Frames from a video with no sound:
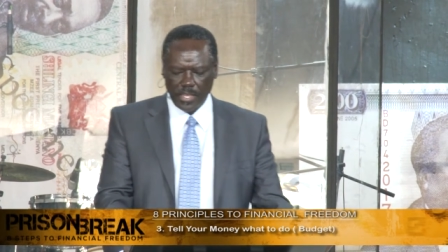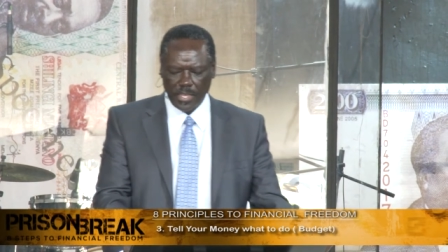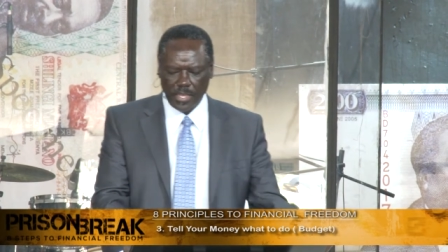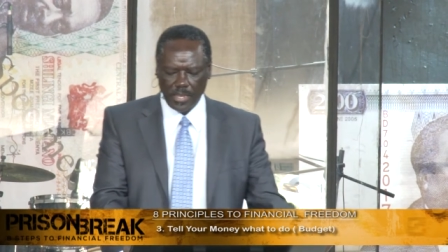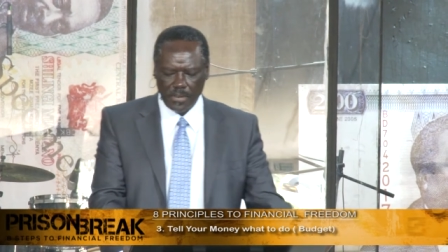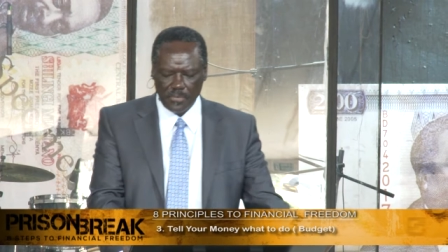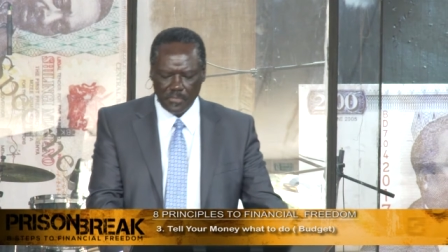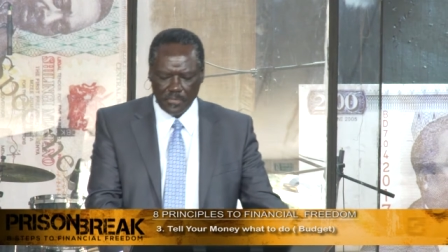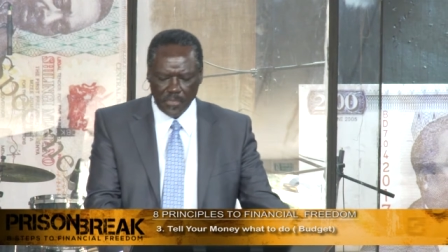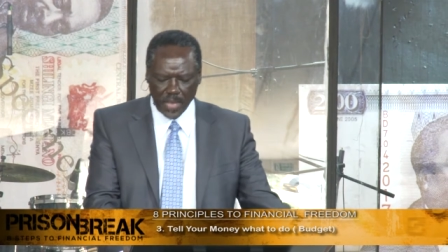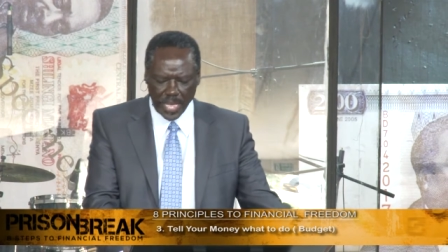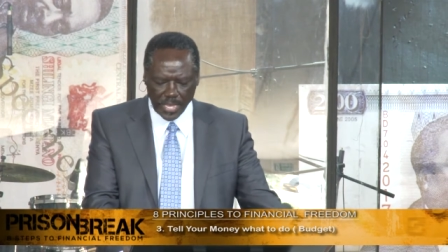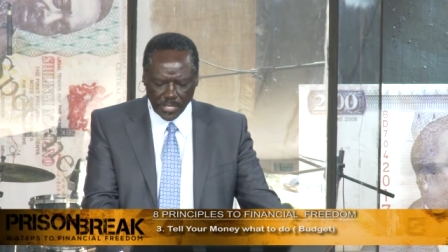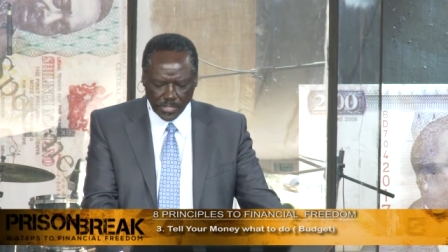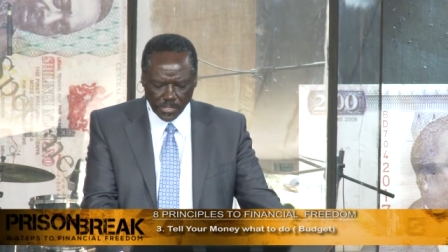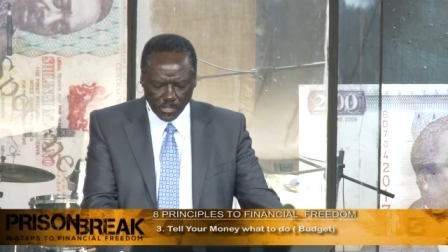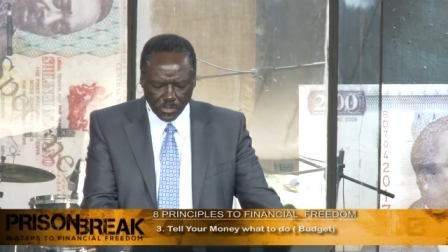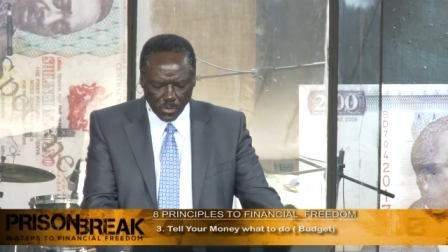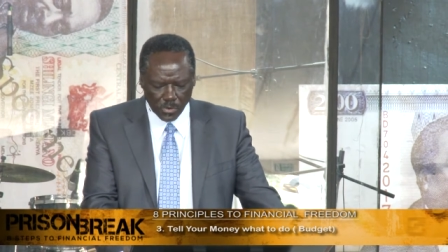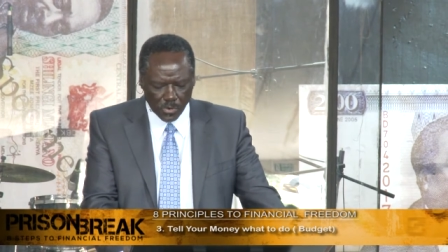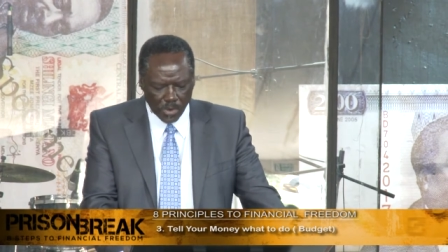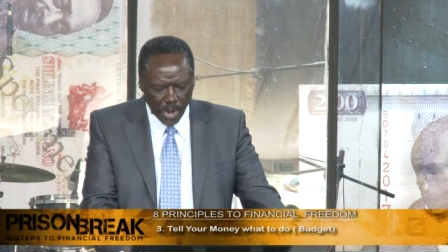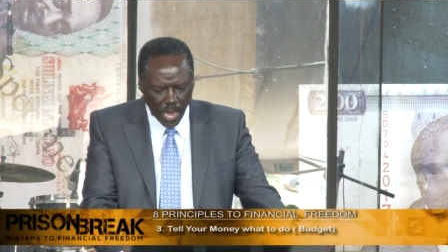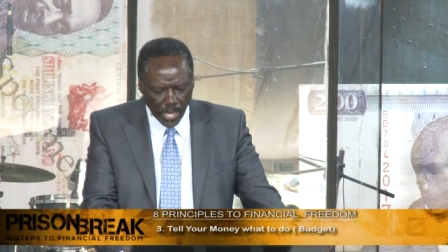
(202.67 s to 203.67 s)

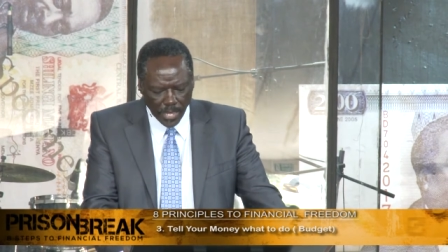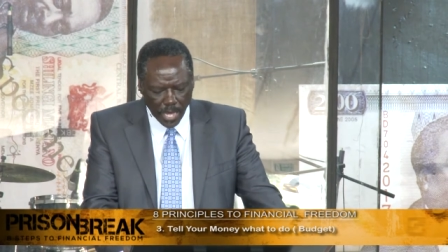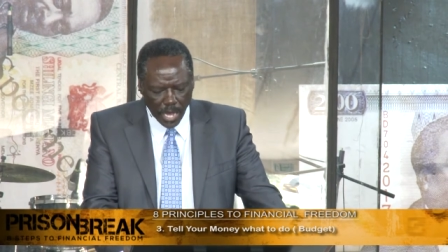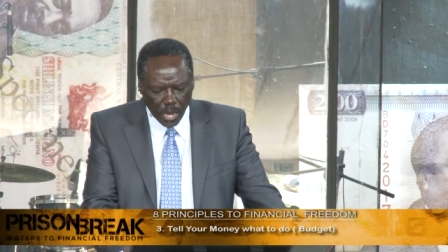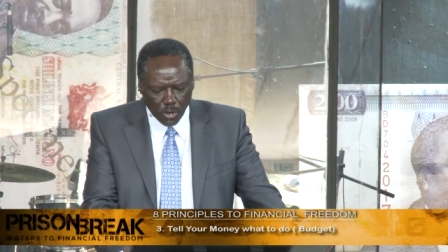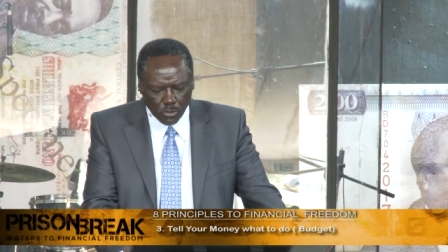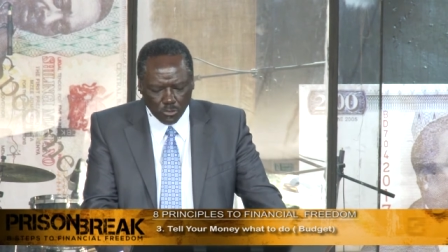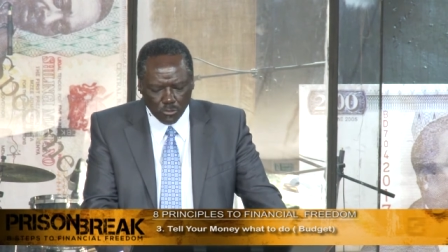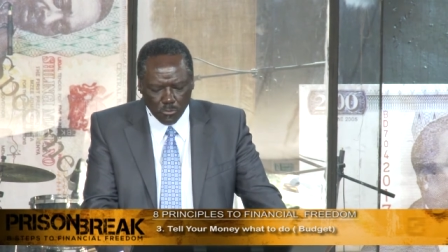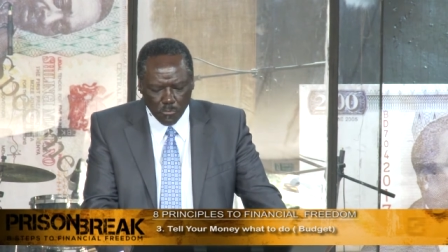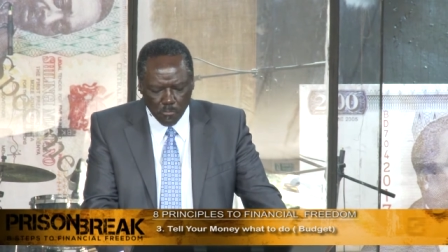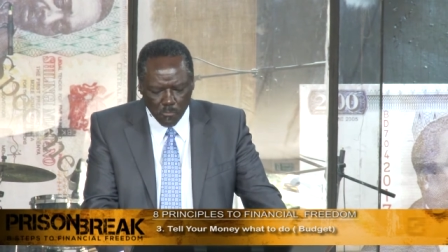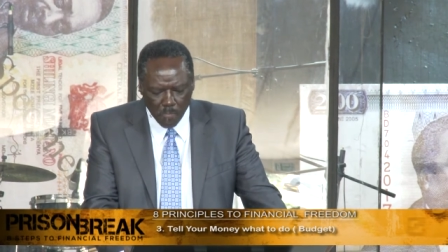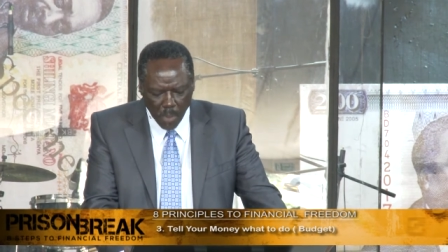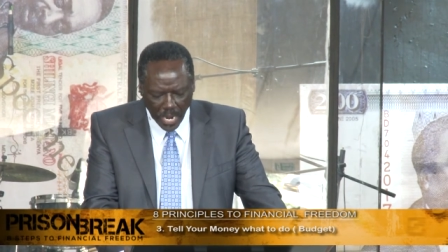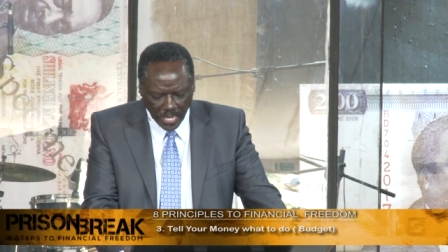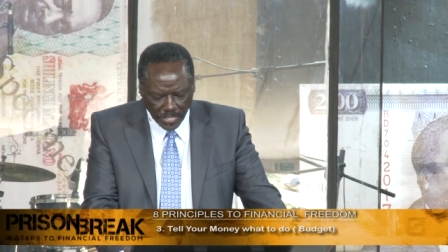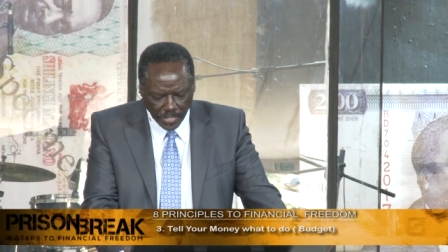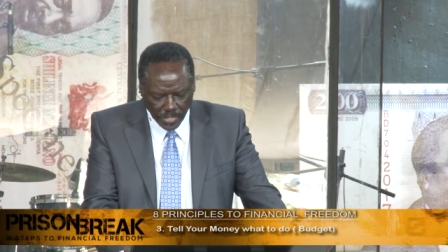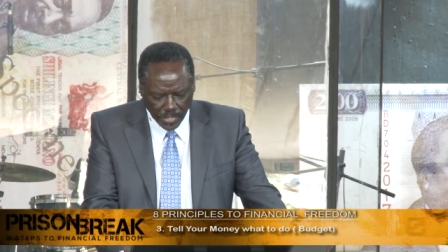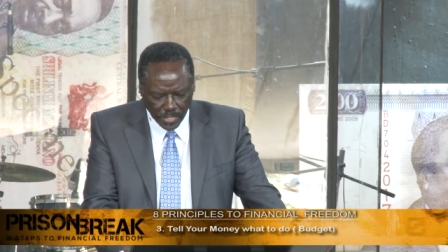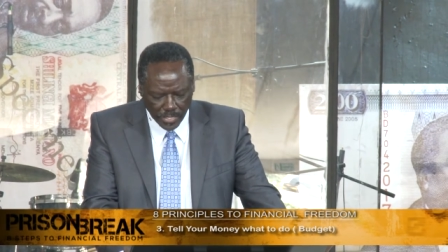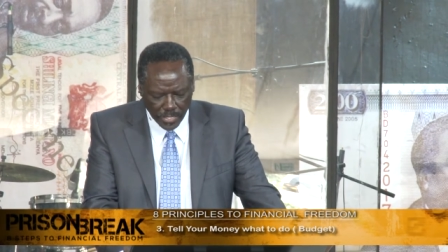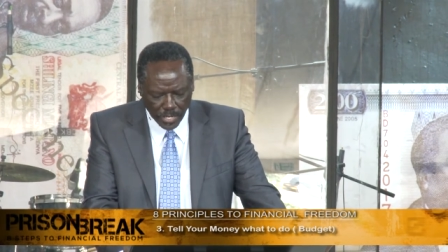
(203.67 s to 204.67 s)
invest, or rather how to
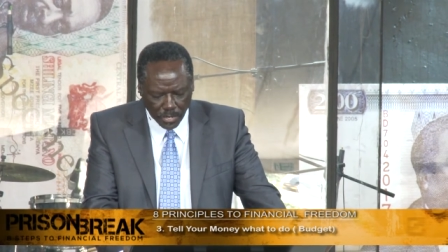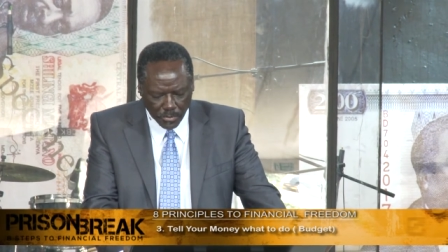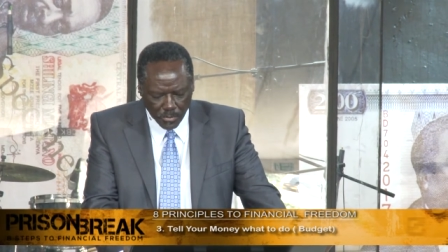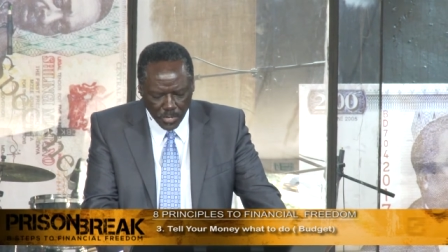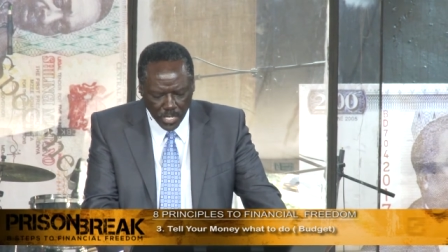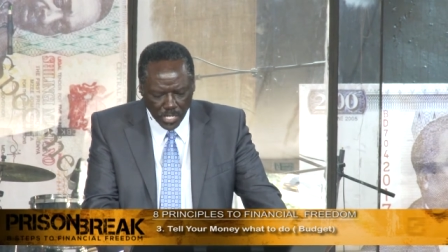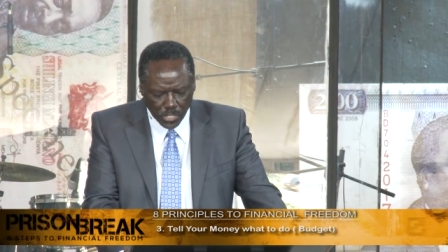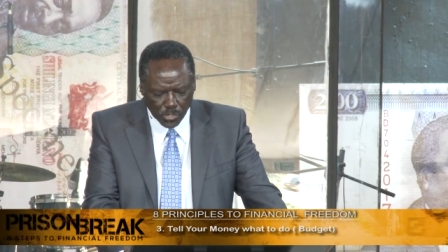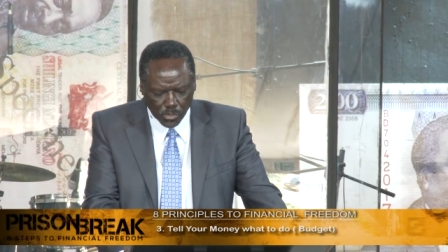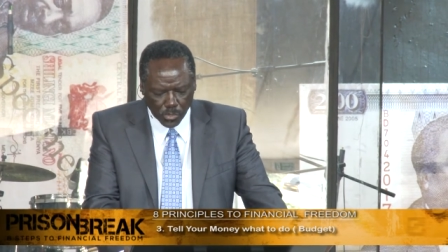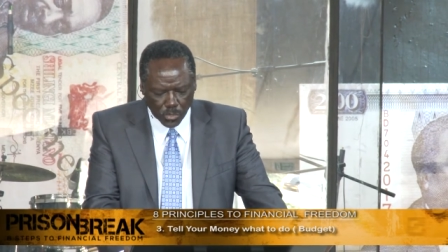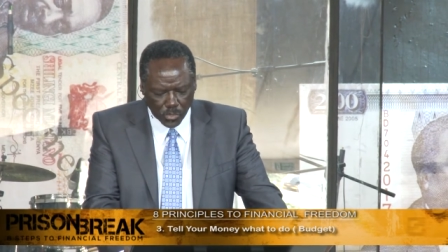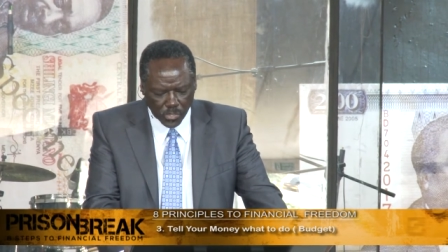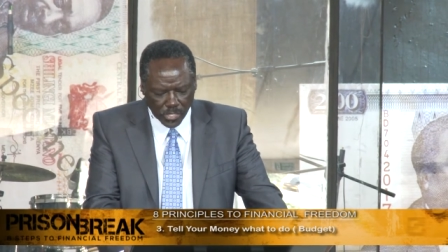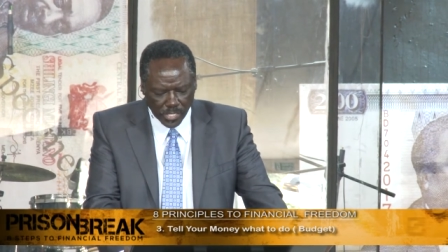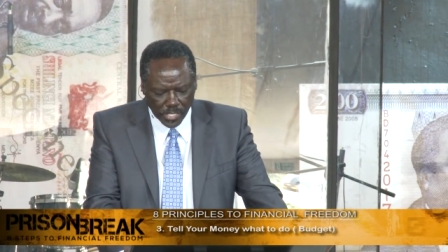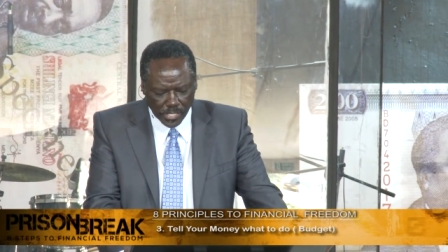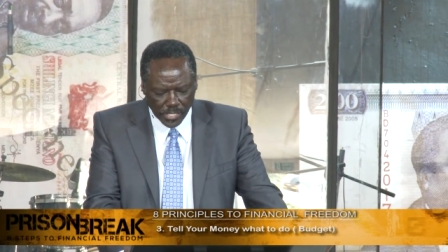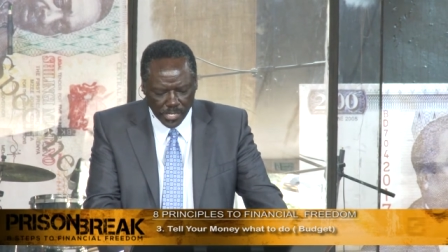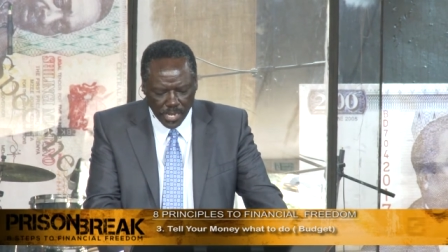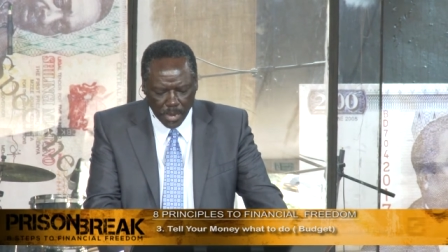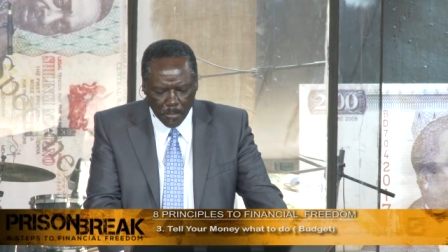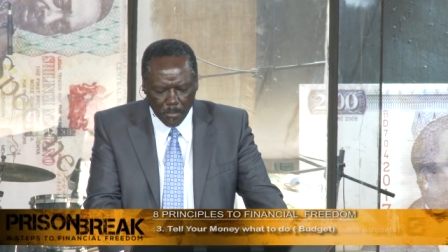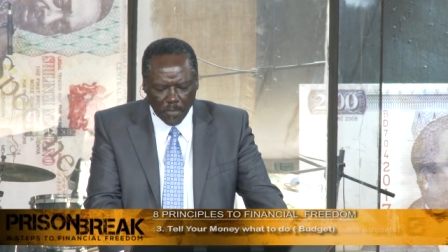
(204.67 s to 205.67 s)
budget your
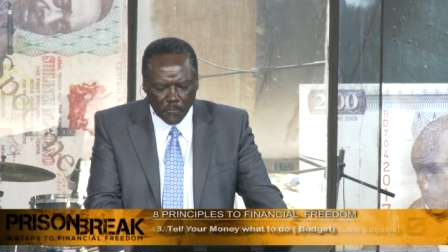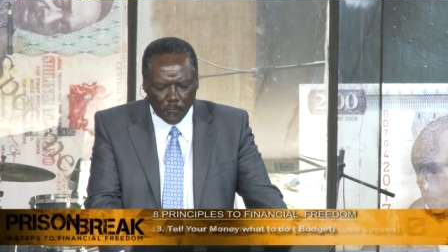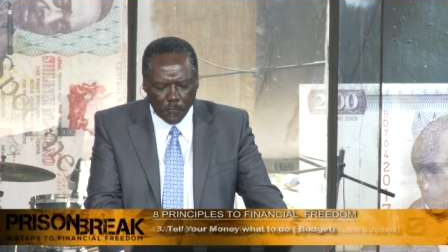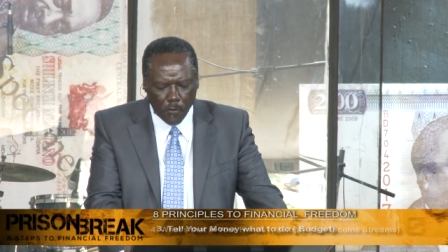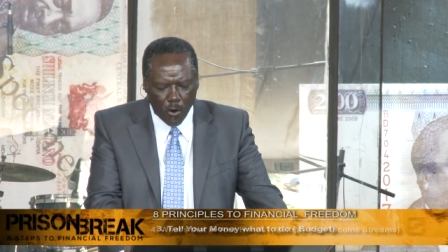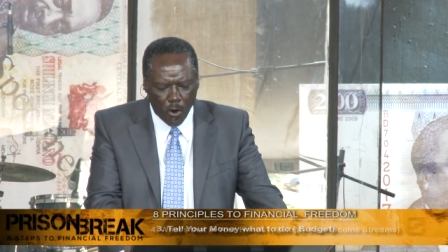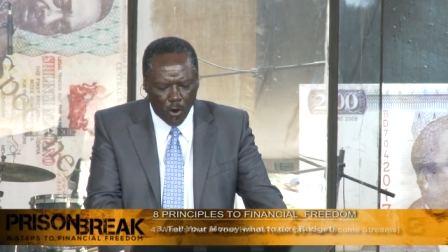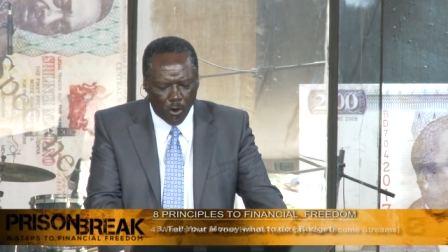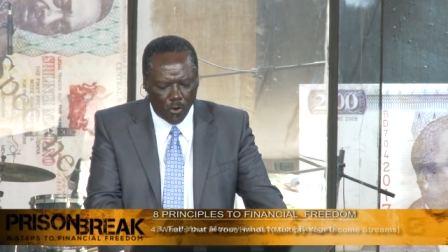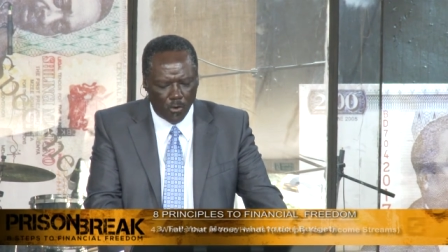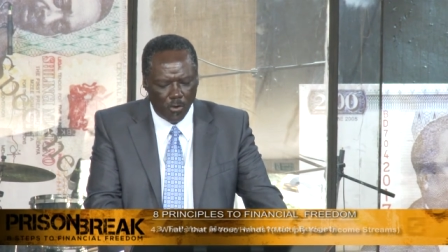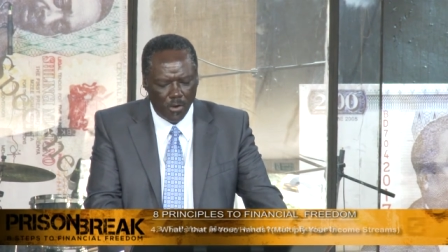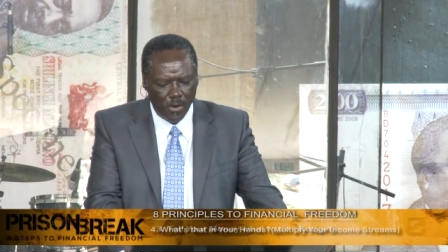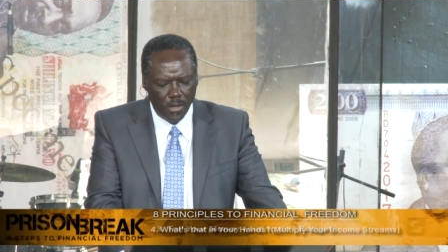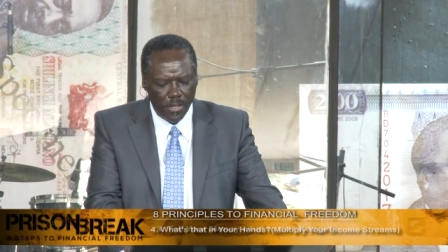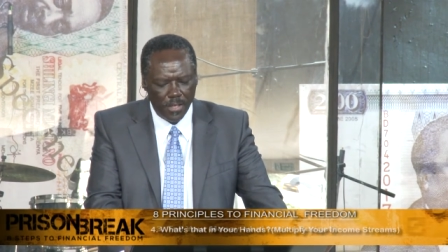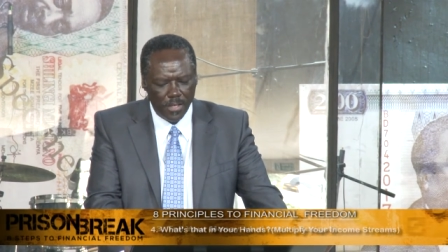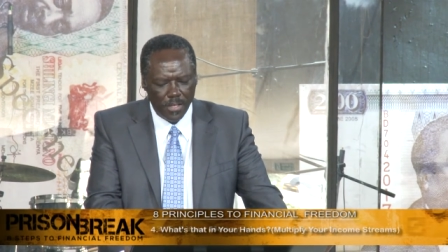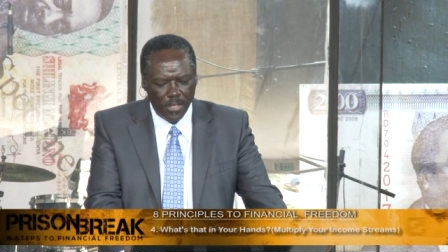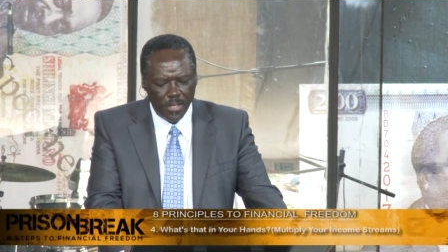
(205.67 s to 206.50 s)
resources. Number 4,